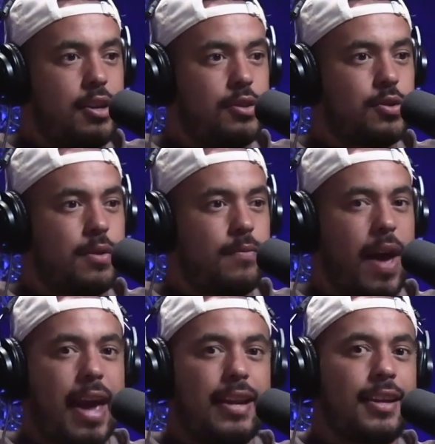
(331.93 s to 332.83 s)
you sort of
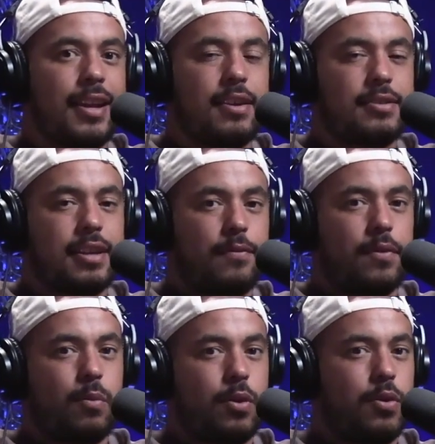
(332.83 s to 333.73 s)
alienate yourself
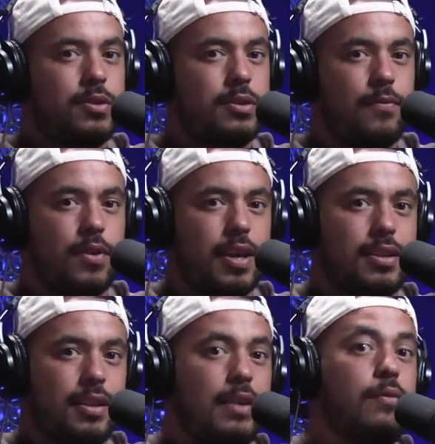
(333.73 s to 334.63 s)
from the world. You sort of forget
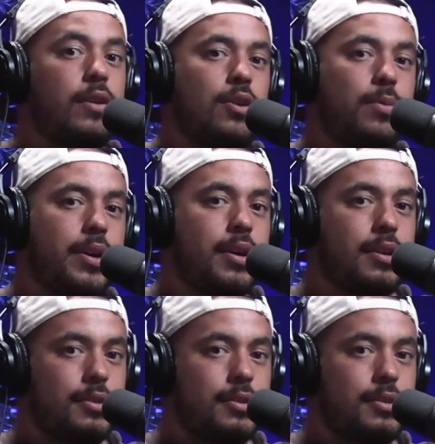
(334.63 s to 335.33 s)
to live a little bit.